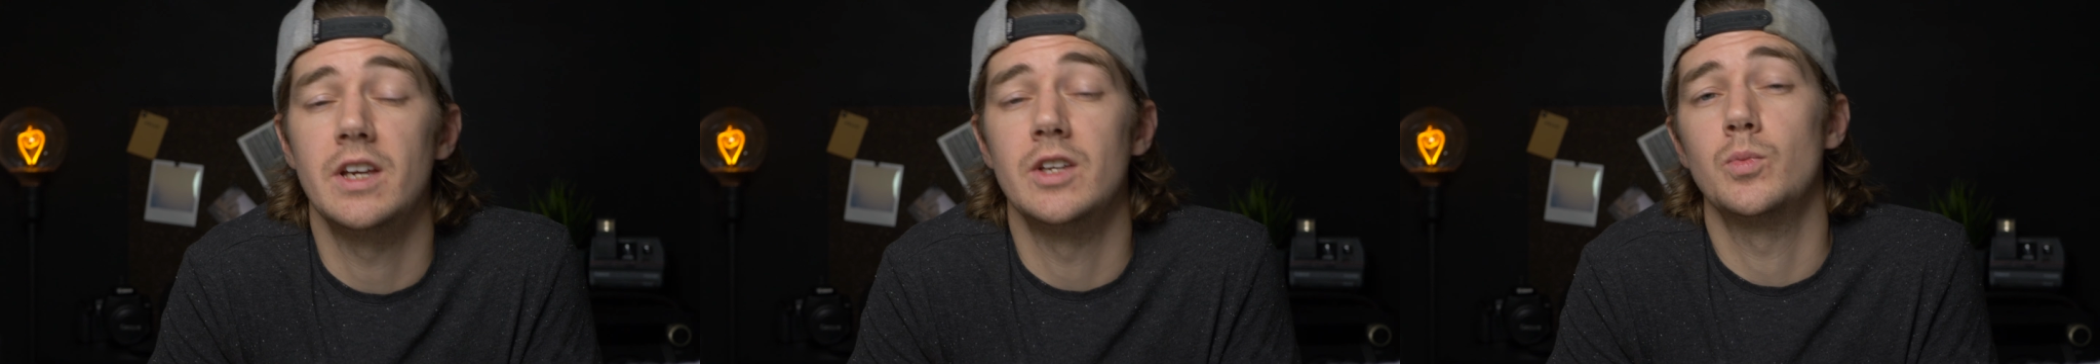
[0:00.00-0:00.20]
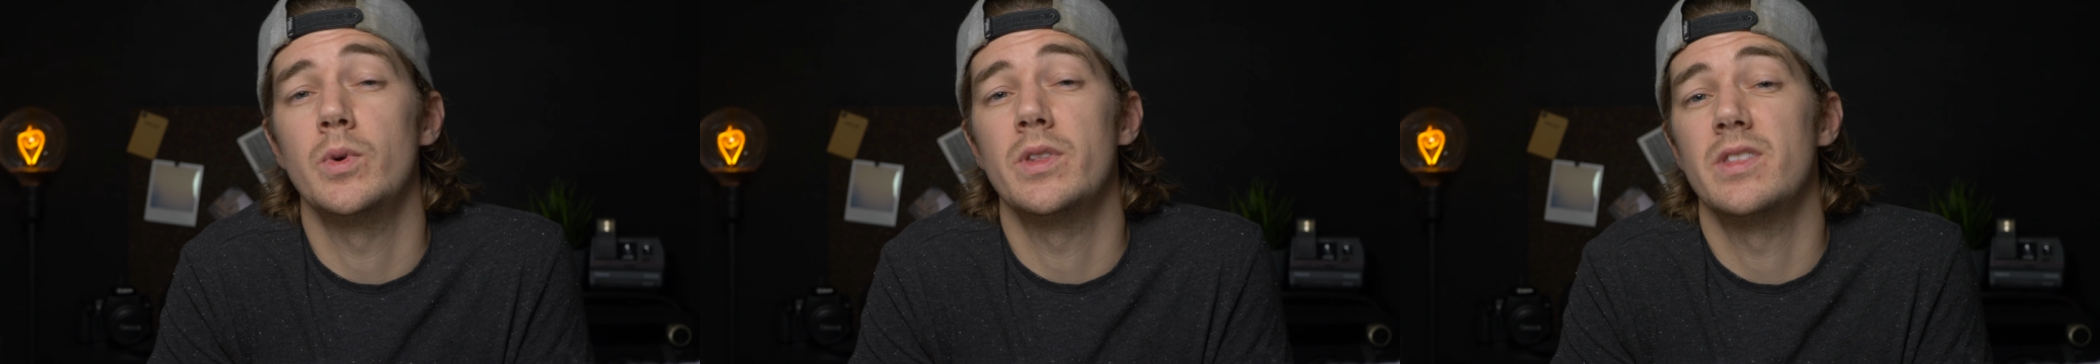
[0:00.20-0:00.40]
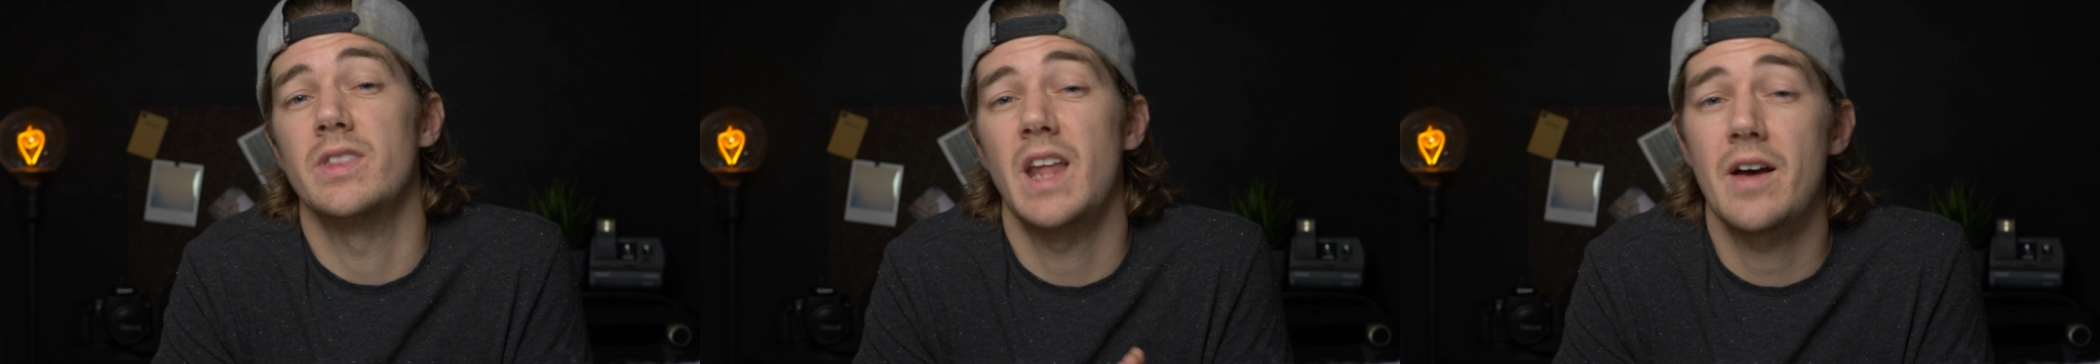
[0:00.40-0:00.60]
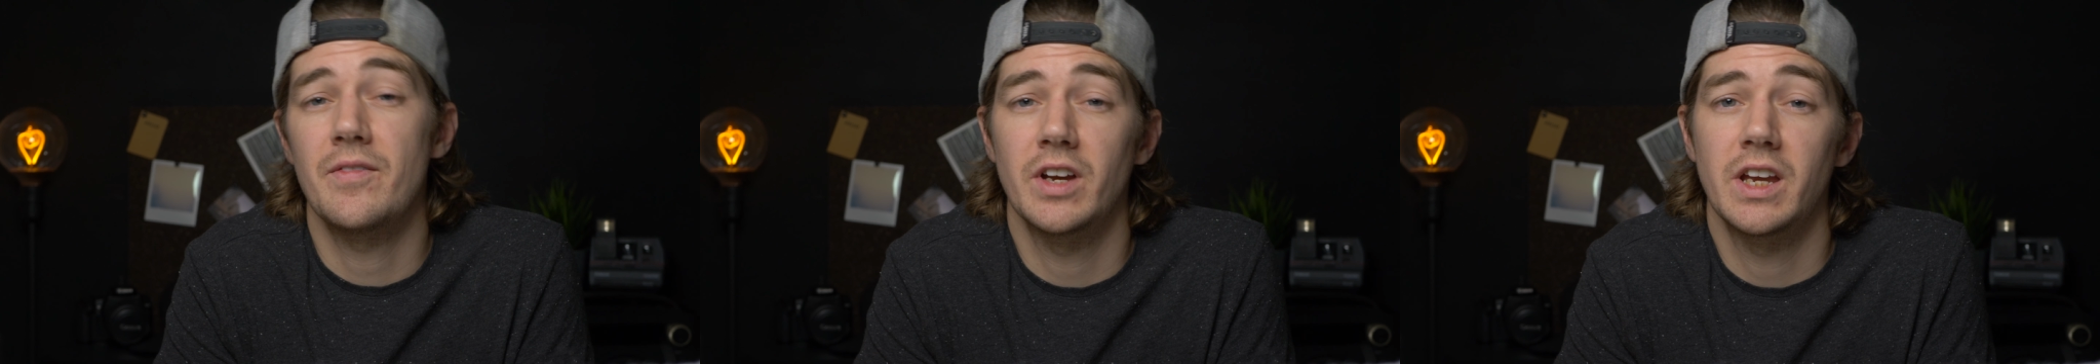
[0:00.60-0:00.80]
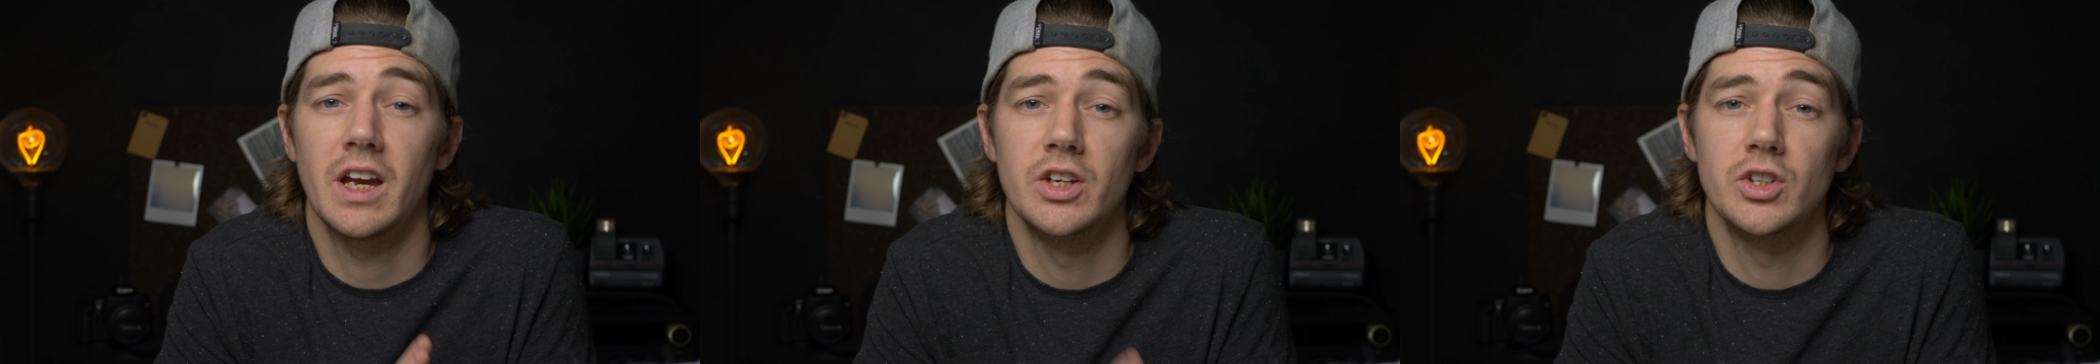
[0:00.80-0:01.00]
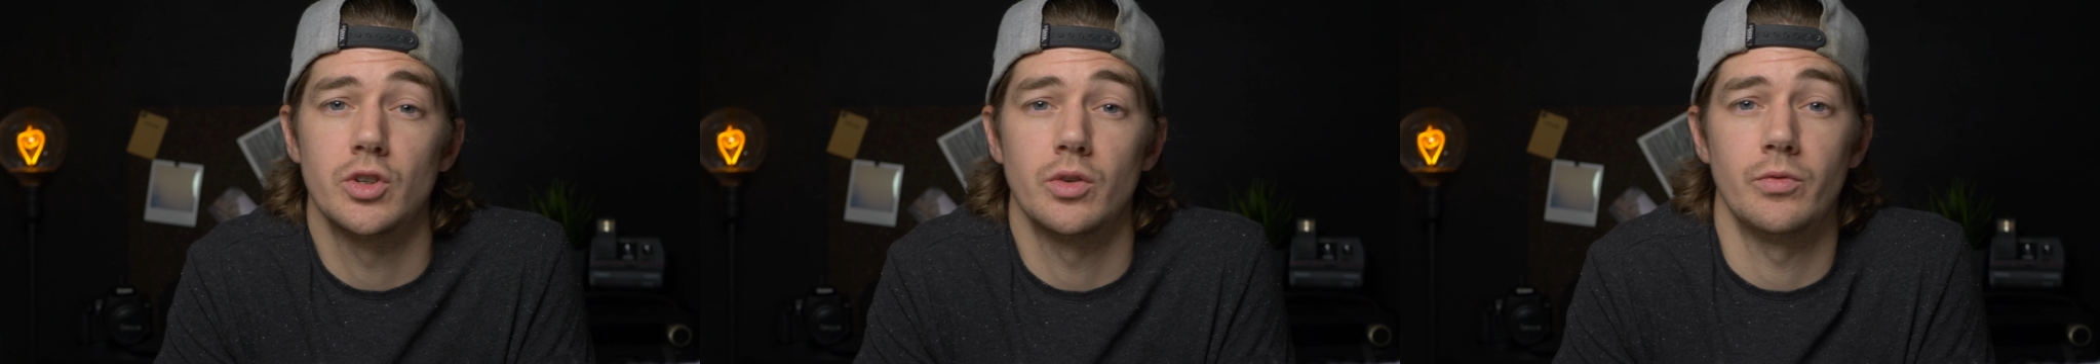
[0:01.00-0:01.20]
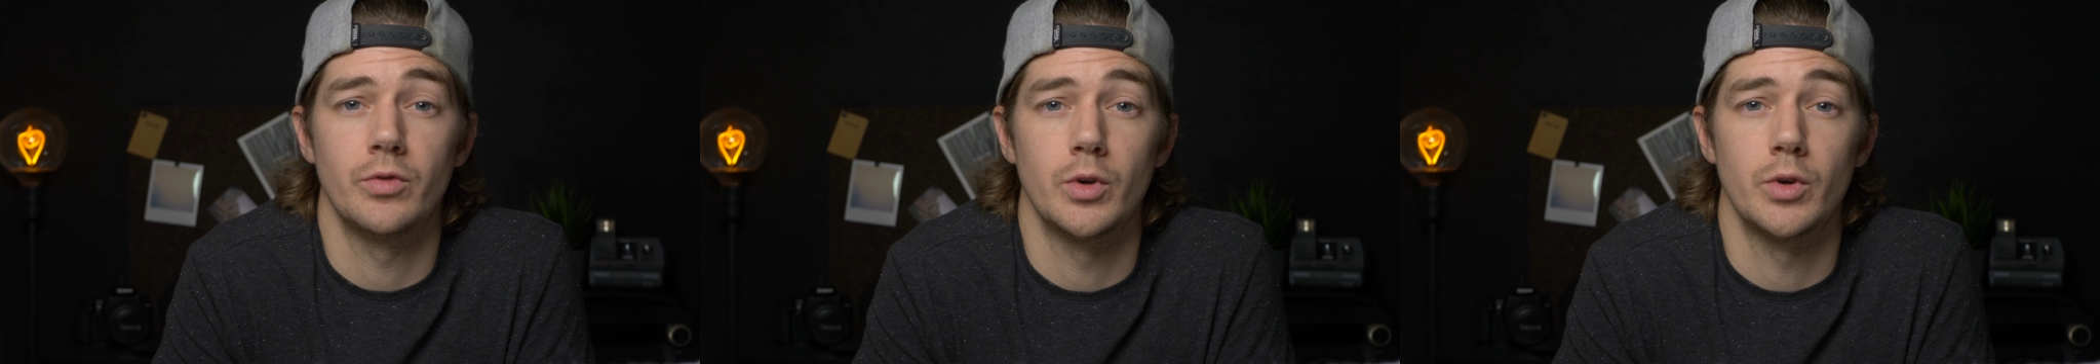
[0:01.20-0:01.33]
is with navigation